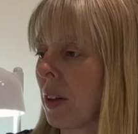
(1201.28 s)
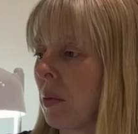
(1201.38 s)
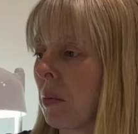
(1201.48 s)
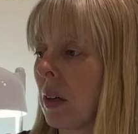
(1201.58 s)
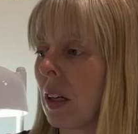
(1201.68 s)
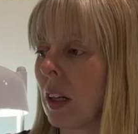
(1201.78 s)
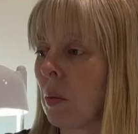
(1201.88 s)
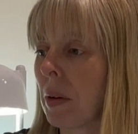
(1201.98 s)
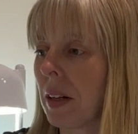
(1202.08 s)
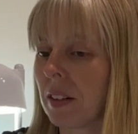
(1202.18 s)
them a little
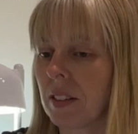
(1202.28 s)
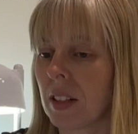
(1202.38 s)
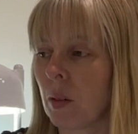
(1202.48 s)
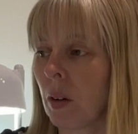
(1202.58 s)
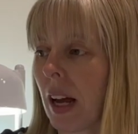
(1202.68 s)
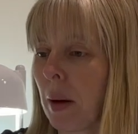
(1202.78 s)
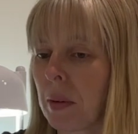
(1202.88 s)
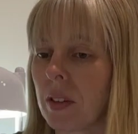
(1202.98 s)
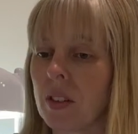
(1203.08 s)
bit and see what happens.